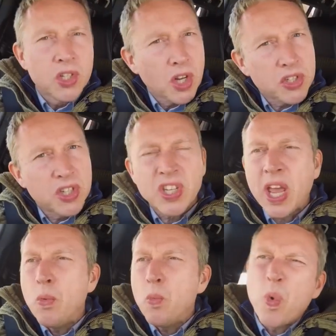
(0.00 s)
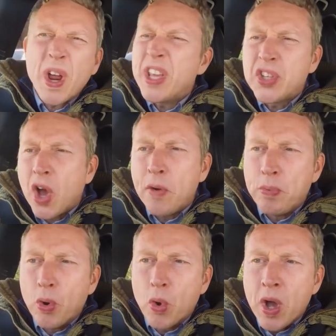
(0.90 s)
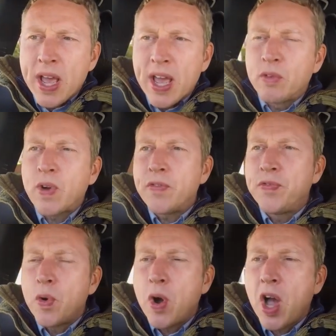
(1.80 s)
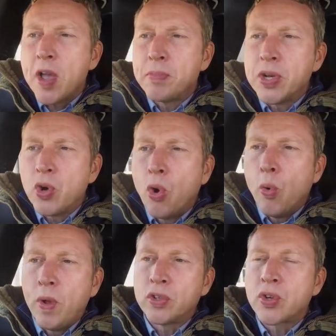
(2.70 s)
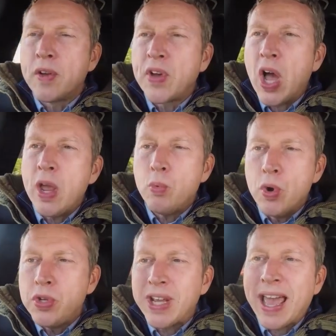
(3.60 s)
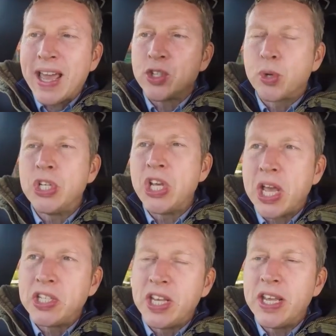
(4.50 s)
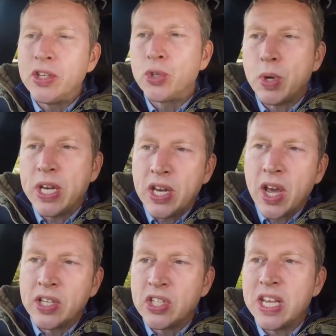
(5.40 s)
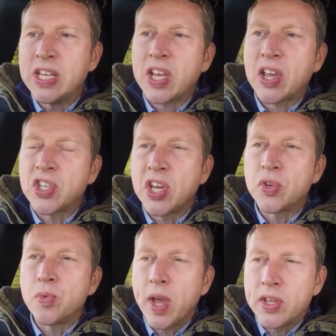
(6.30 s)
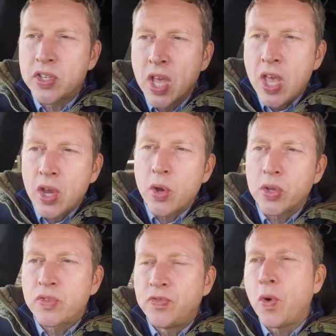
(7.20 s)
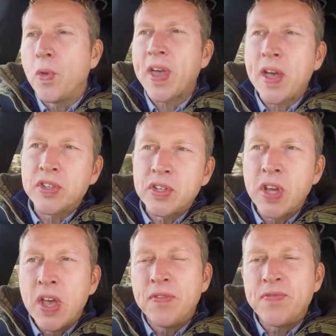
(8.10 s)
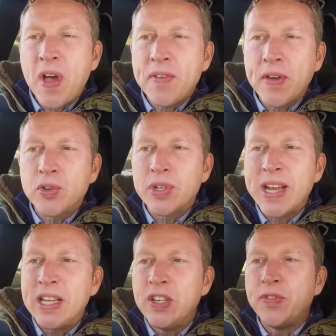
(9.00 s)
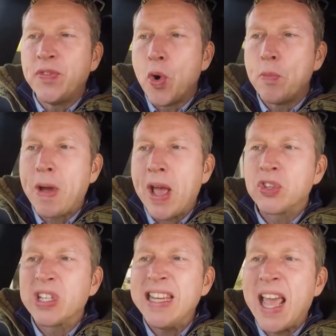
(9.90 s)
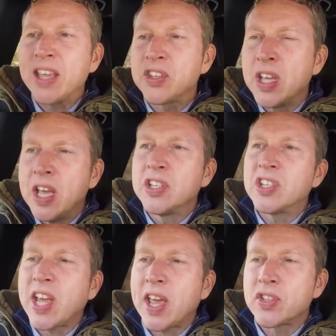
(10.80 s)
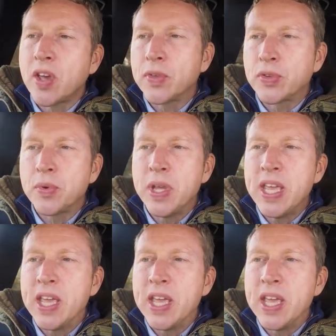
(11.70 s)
Just to take one example, a RAV4 hybrid all-wheel drive I would, at 2018-2019 taxation rates, cost £4,584 less to tax over three